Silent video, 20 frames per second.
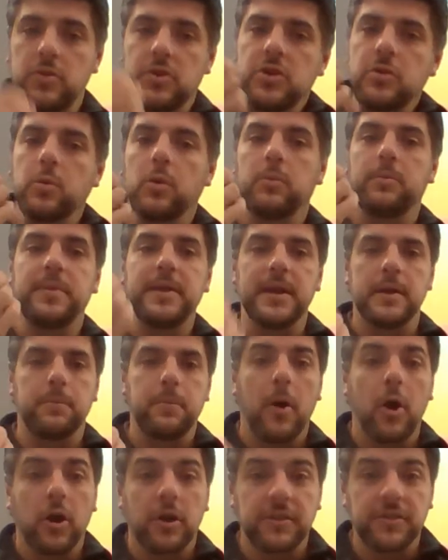You will be a
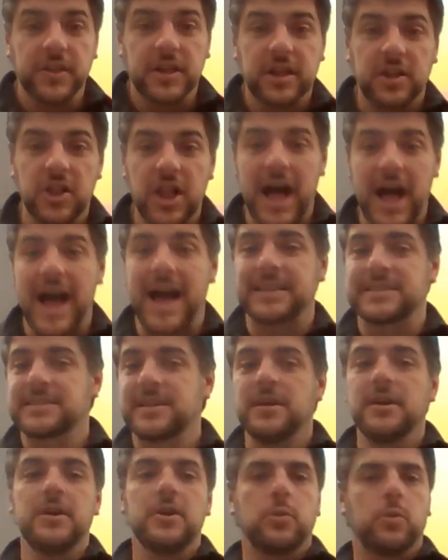part of the class.
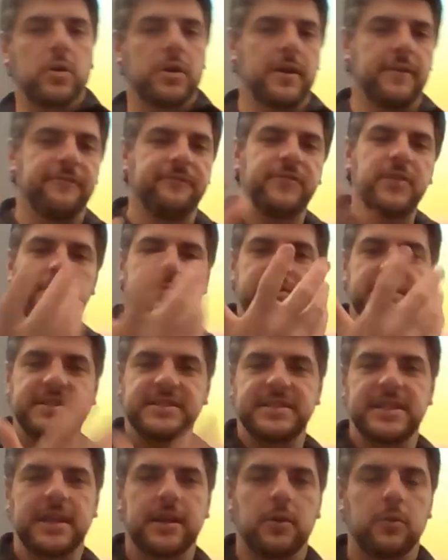We're going to flip
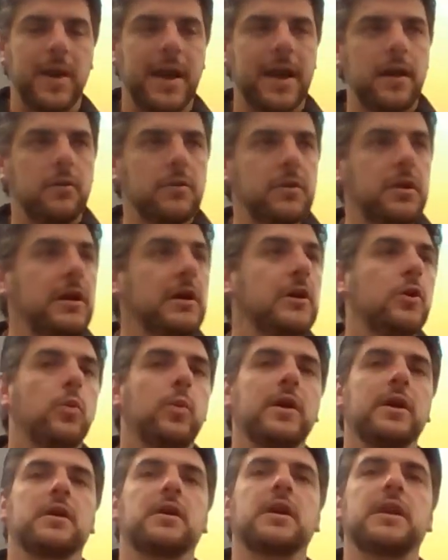this thing around.
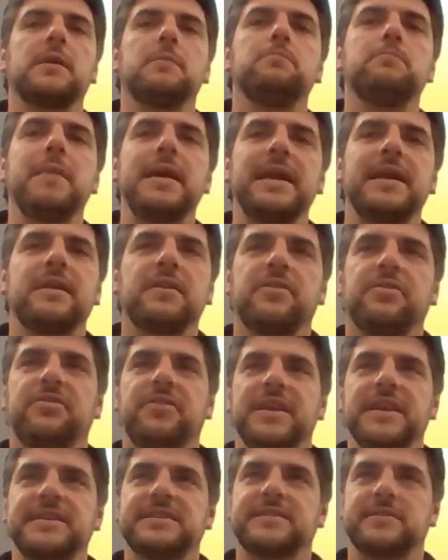We are going to make
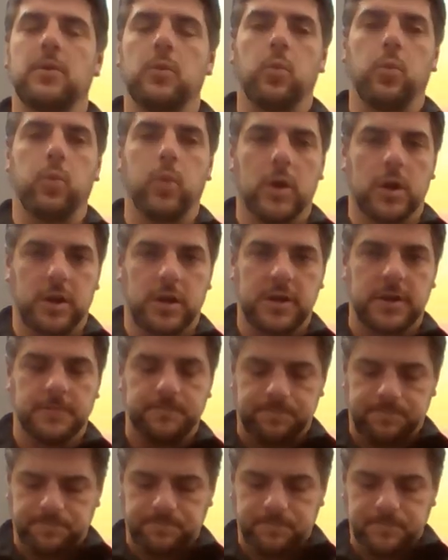this work.
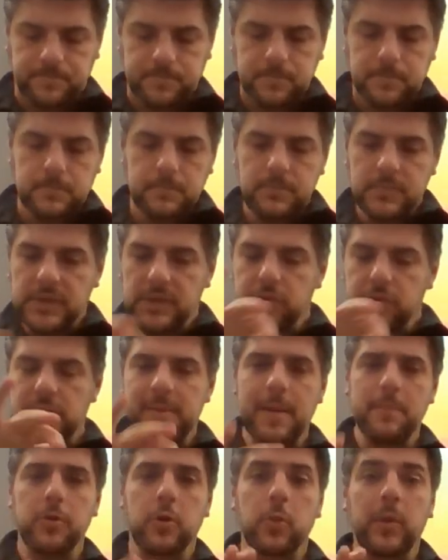
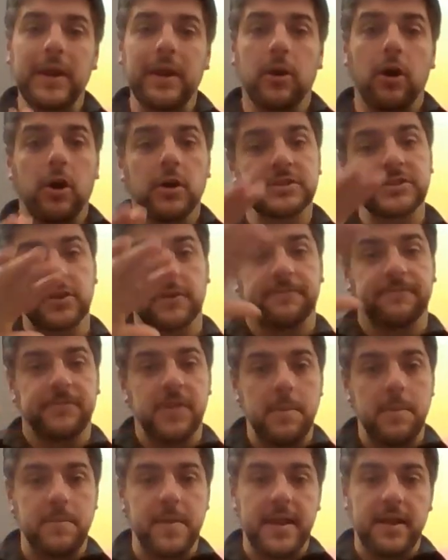Remember, we are also
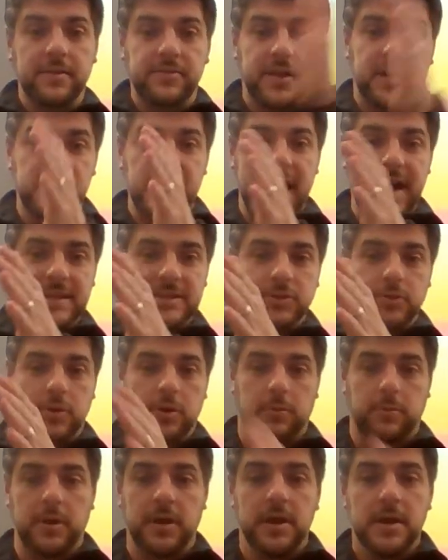flipping the
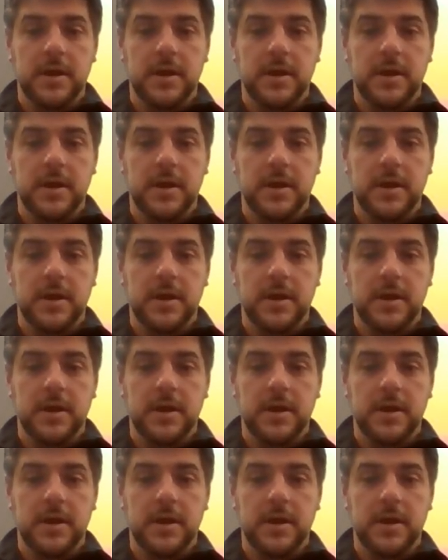classroom.